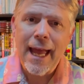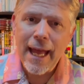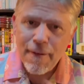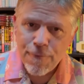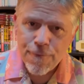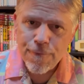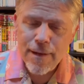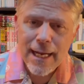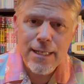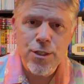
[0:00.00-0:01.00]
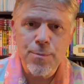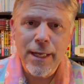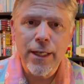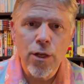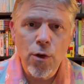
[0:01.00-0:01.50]
F, as you
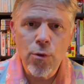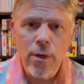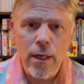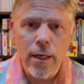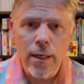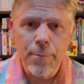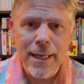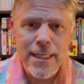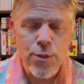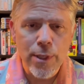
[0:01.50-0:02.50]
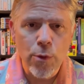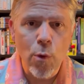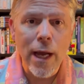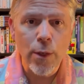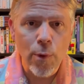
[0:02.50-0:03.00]
might know, passed away
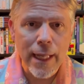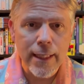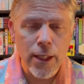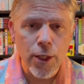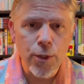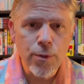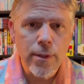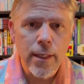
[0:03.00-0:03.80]
quite a while ago.